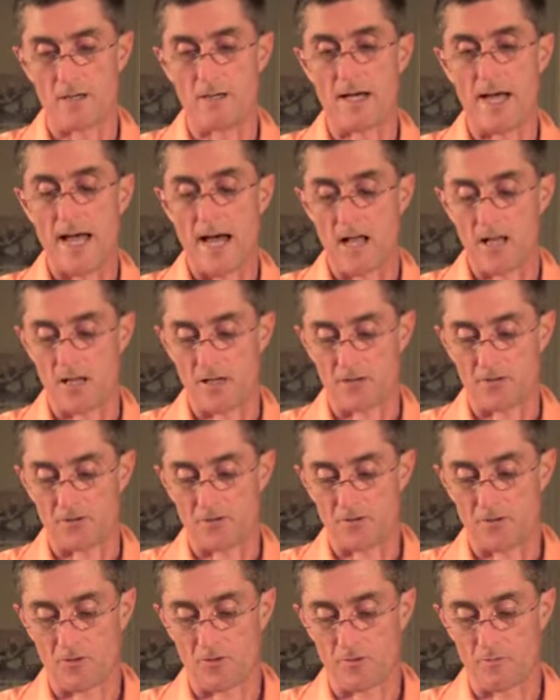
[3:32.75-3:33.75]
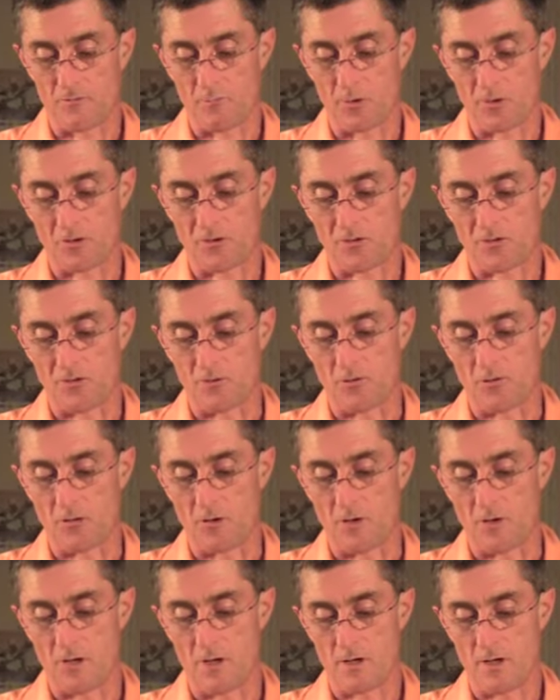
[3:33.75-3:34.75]
Alex
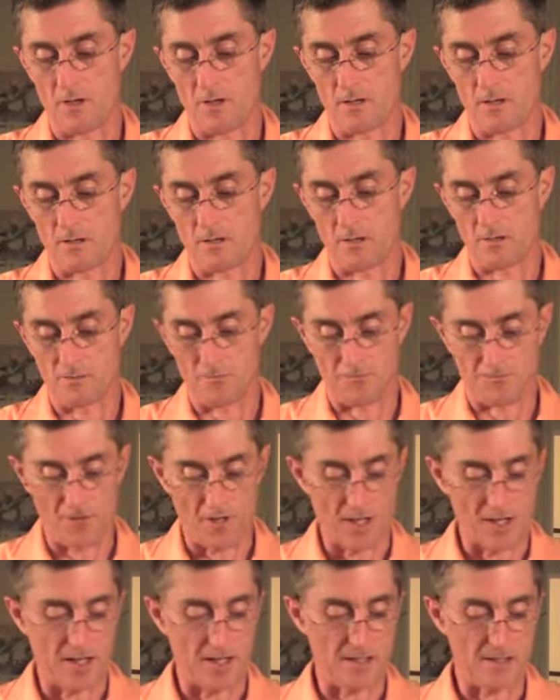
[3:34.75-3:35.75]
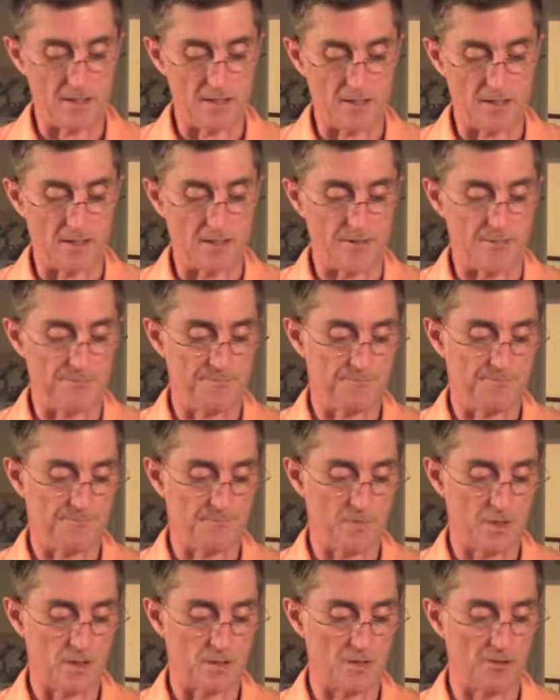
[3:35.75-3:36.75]
bookstore, you find
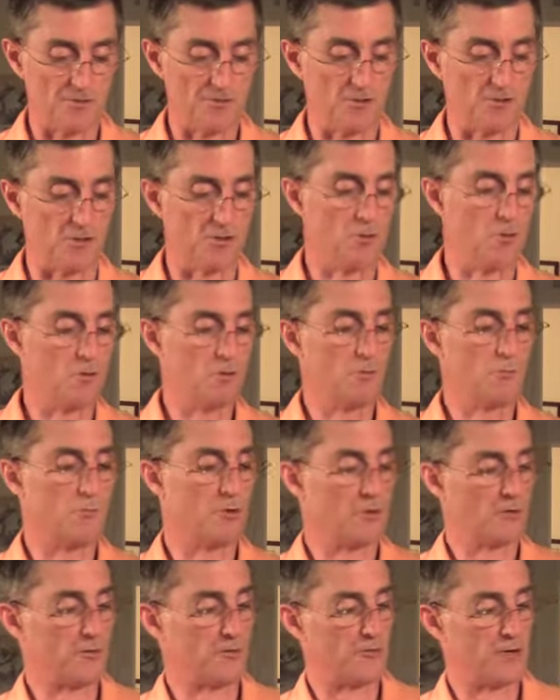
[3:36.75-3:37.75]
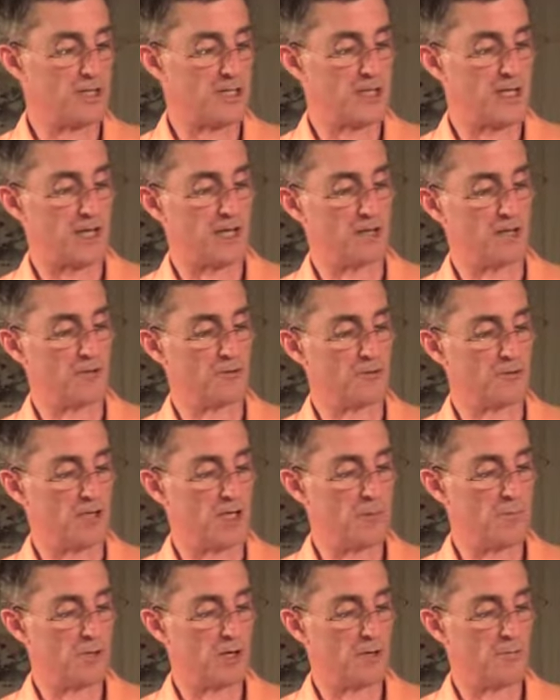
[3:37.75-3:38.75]
listed Google books, free titles,
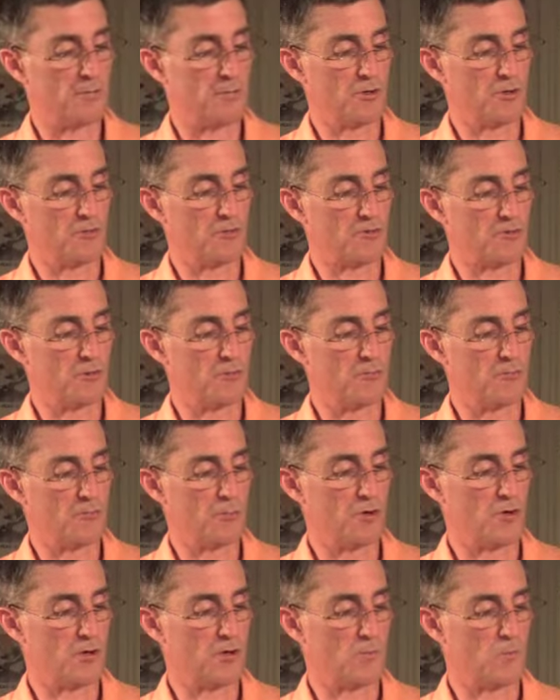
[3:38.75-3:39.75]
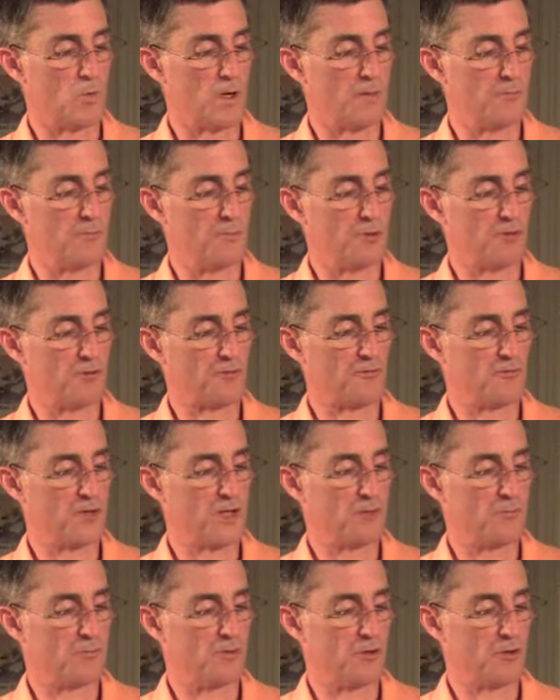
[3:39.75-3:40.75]
EPUB books, Gutenberg, web books,
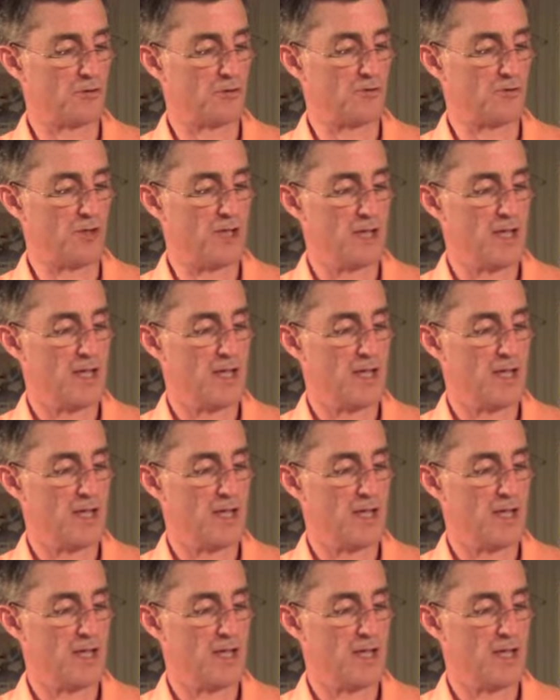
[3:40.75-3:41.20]
feed books,